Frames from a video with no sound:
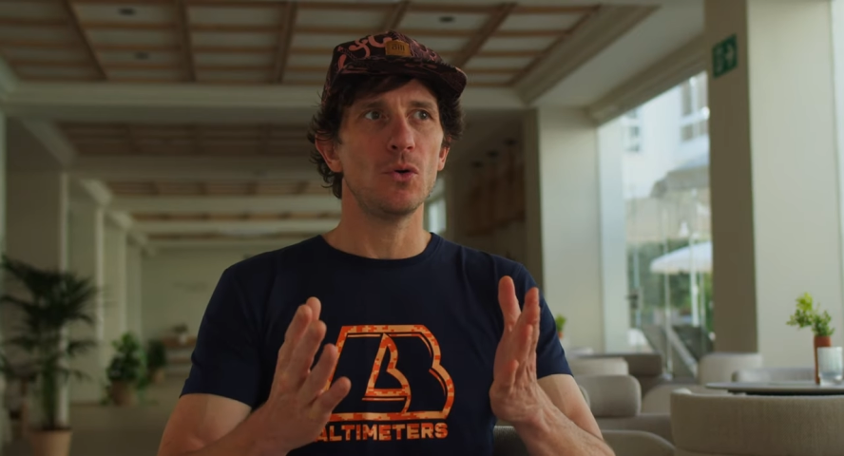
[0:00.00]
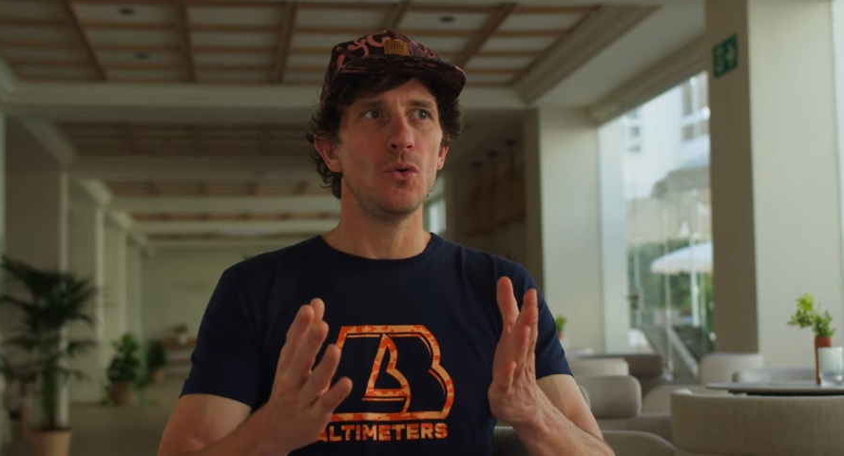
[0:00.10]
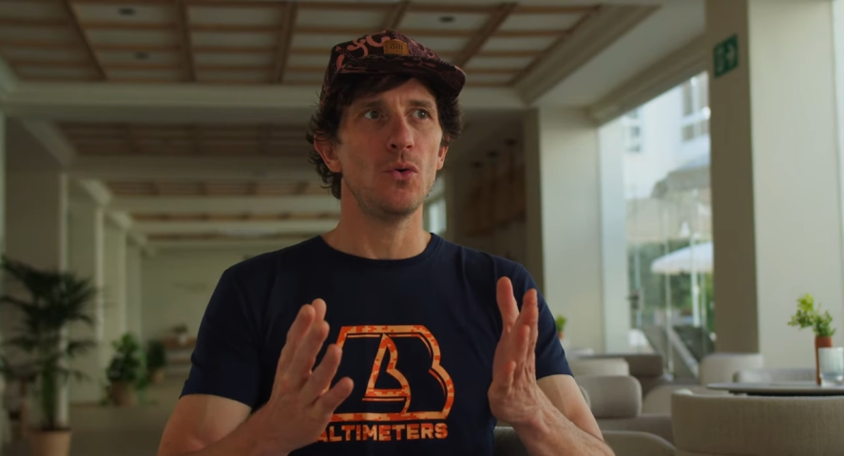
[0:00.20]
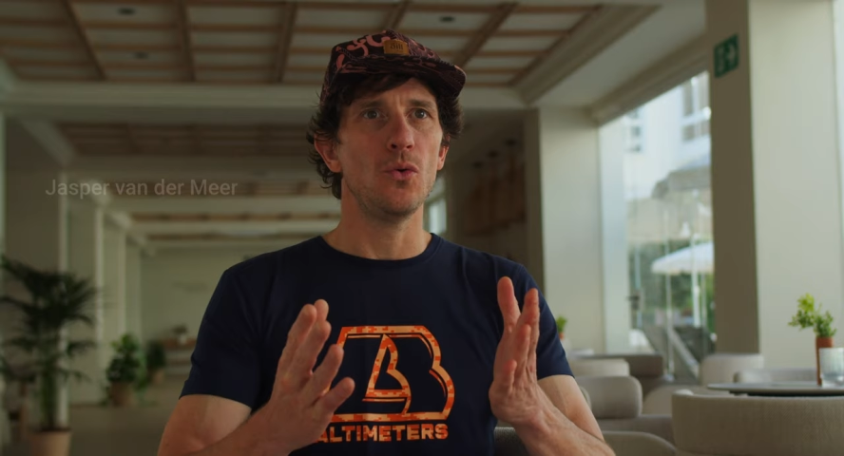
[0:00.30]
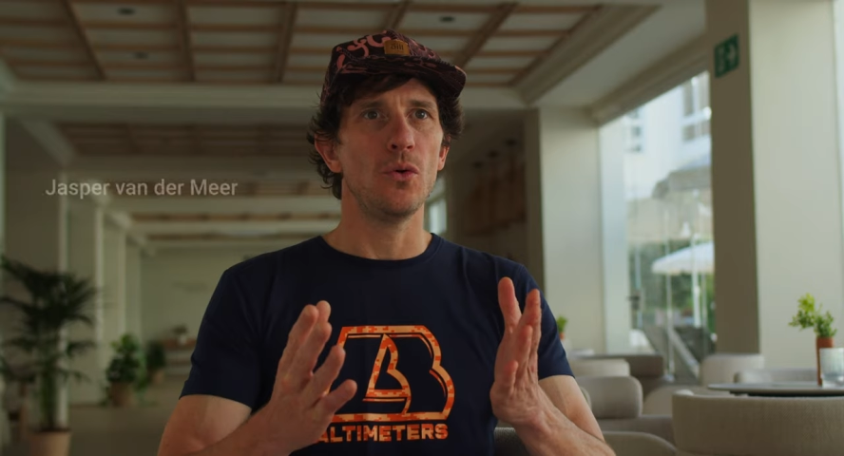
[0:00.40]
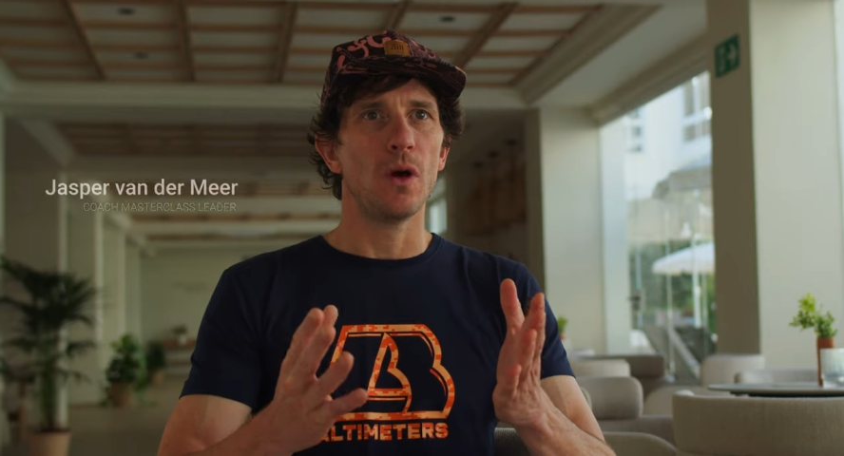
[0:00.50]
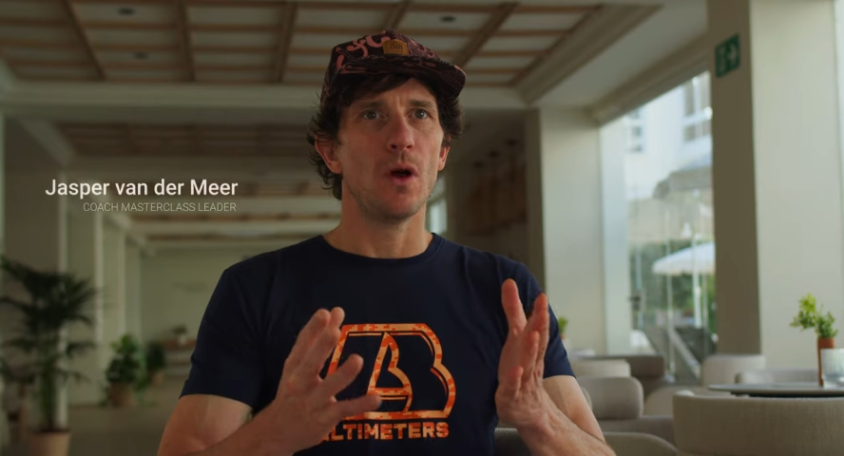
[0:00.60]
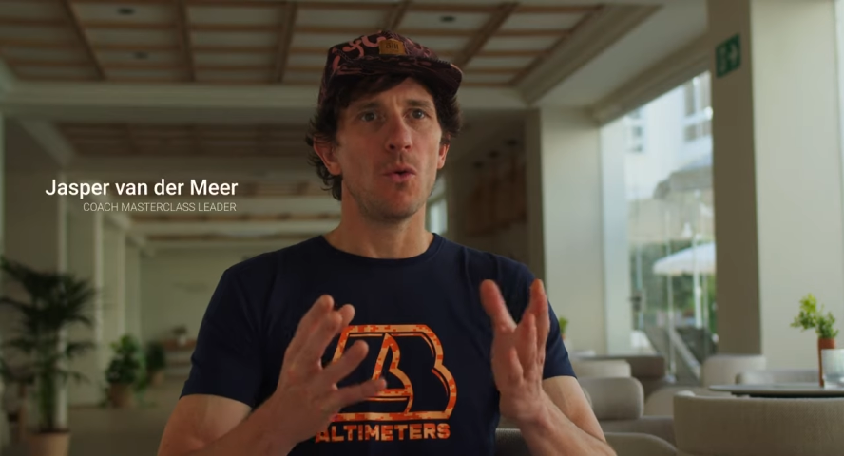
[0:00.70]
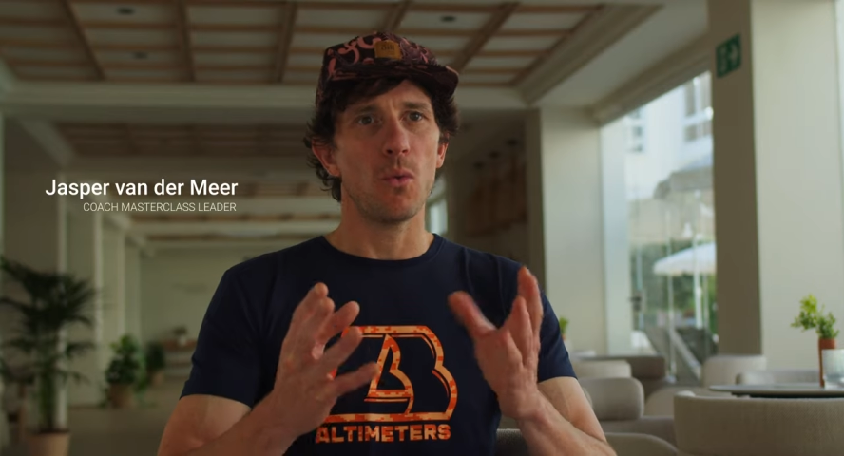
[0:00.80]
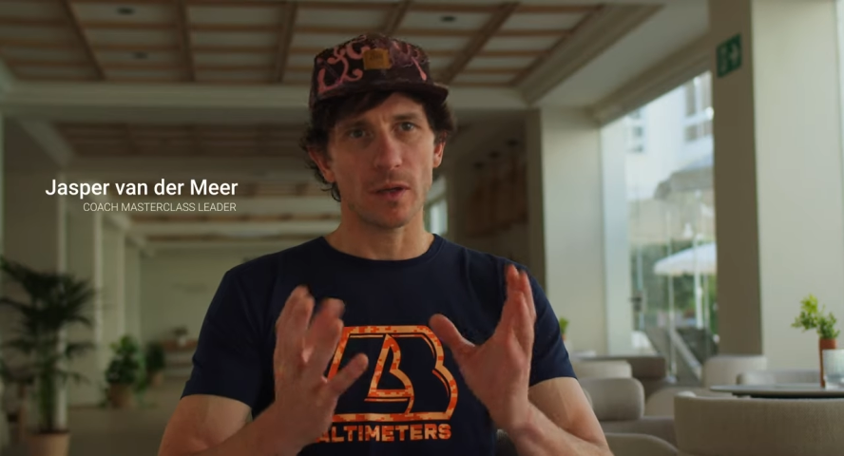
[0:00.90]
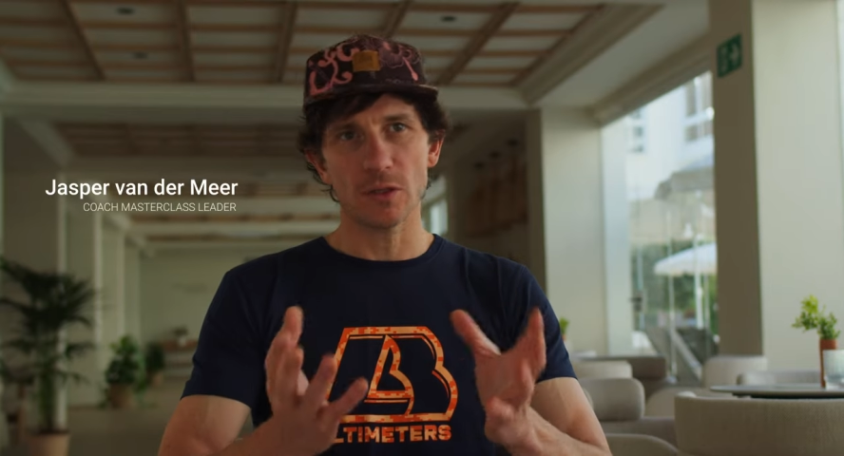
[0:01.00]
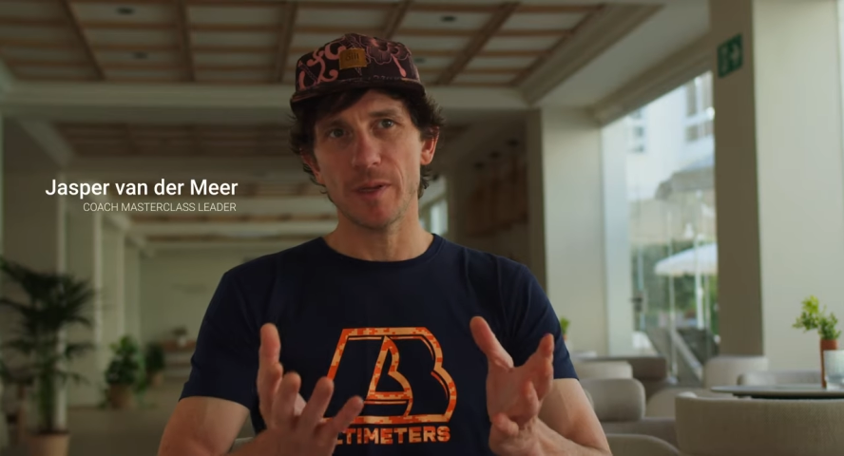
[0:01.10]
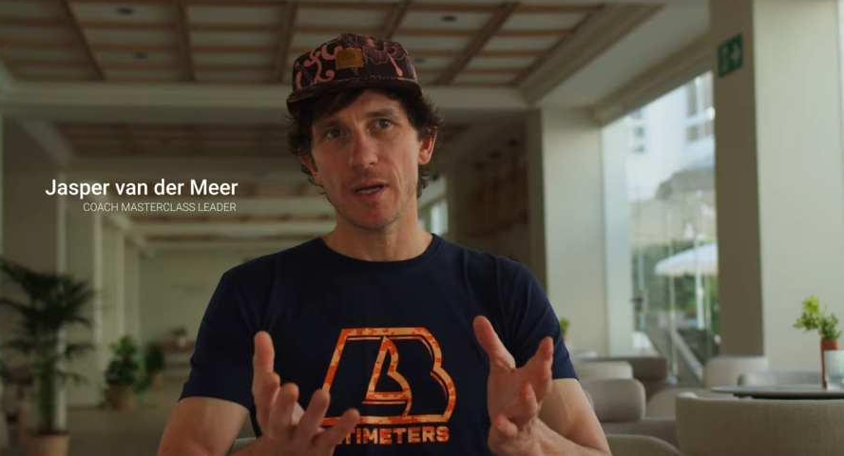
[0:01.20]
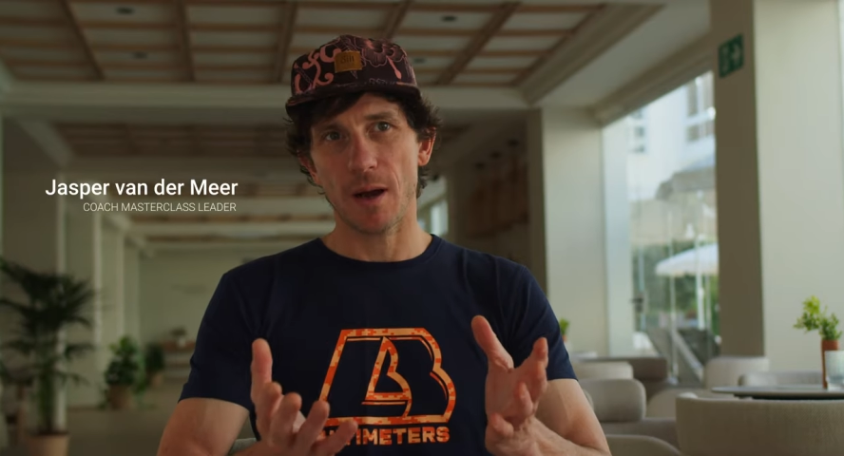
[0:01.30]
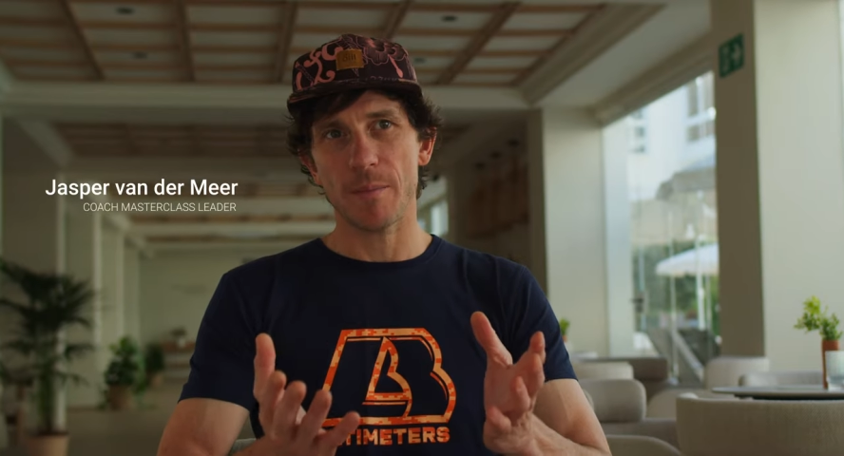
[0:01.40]
who want
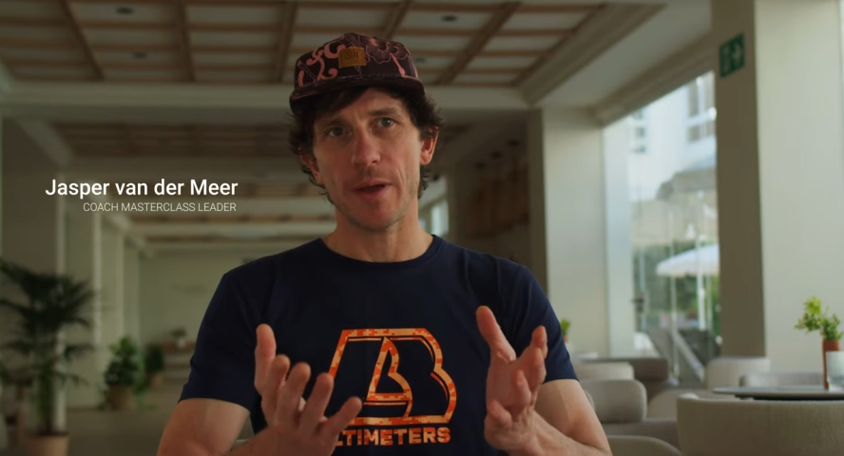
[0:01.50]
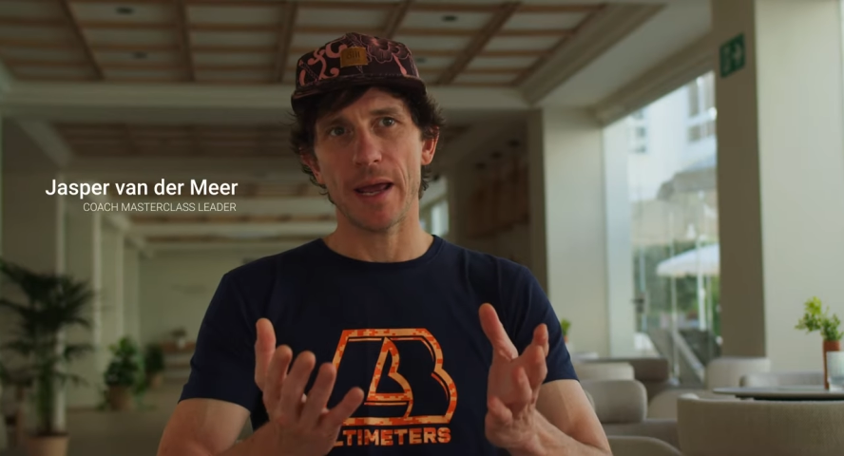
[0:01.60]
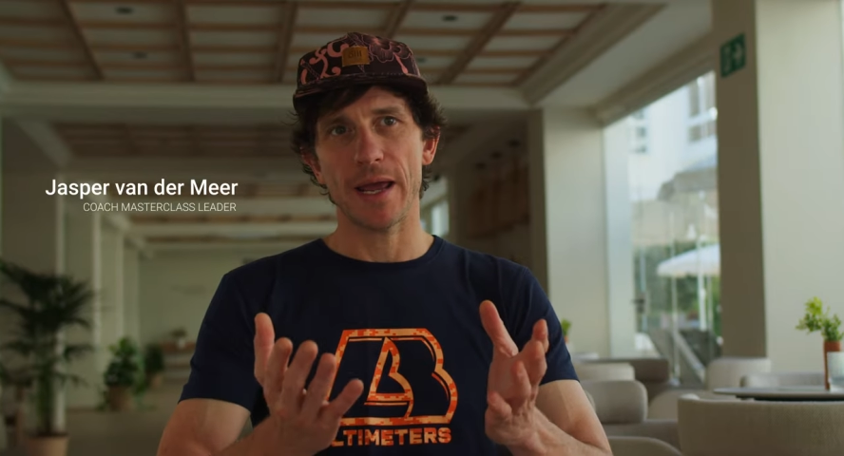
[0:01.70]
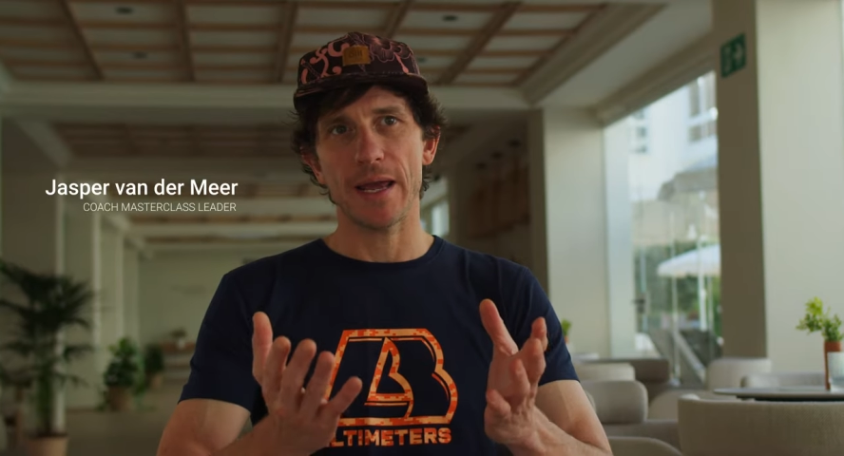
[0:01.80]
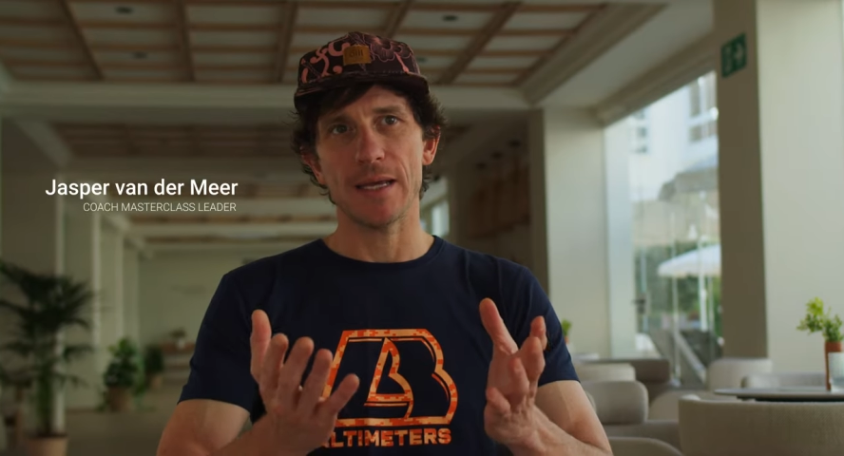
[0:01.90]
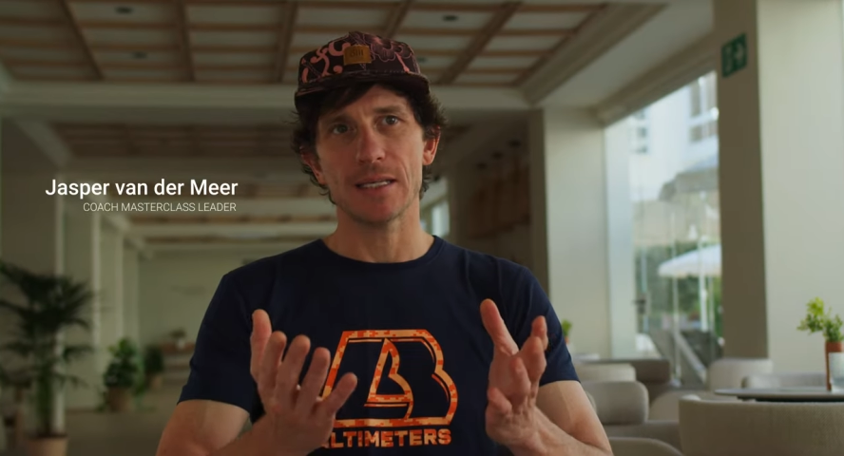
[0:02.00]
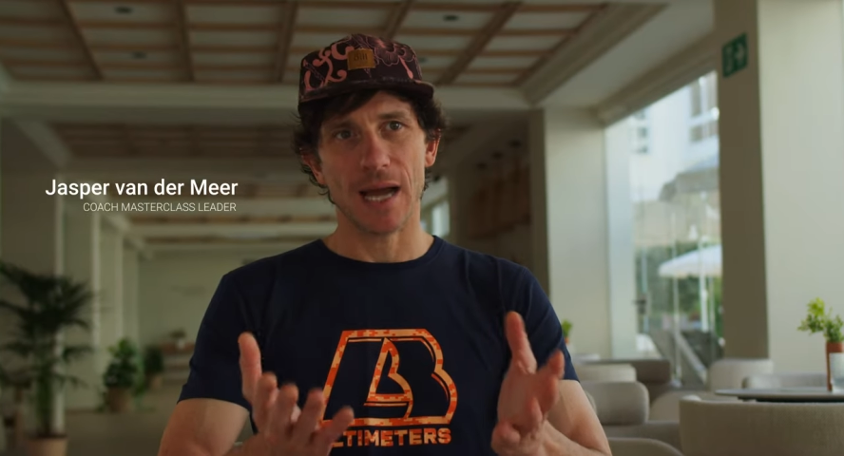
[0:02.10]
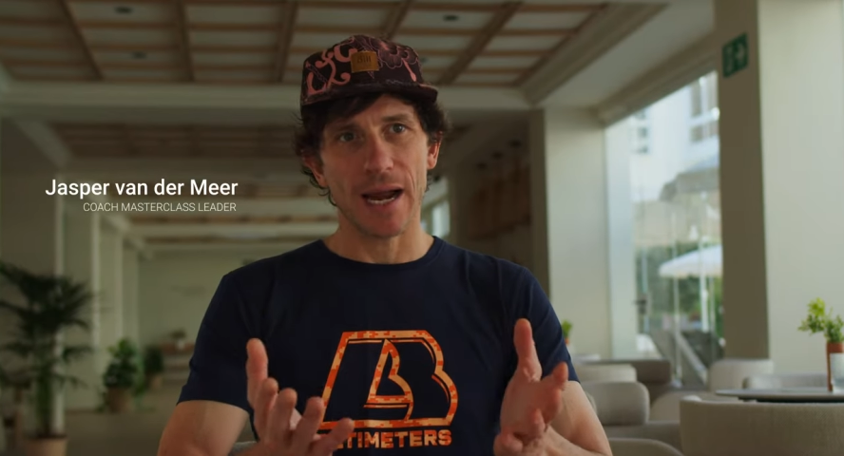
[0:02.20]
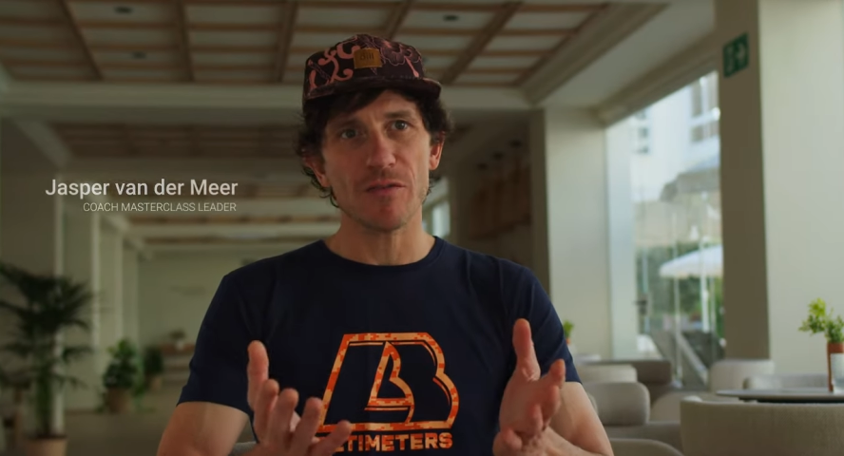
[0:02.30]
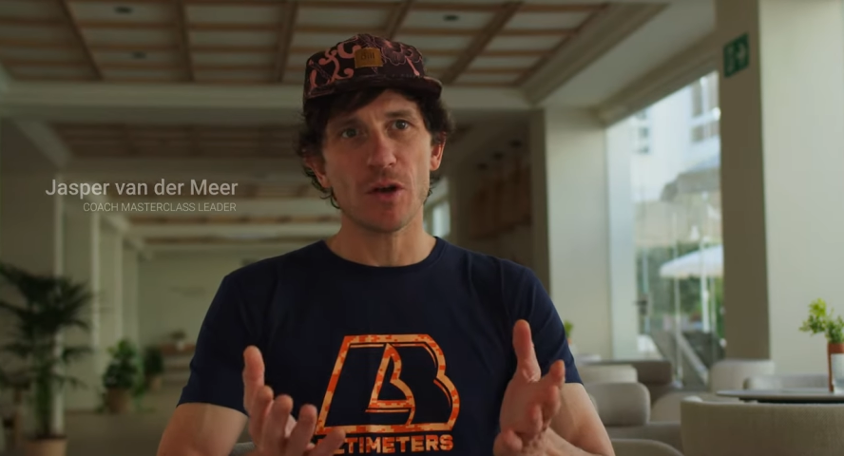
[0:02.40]
to become a skydive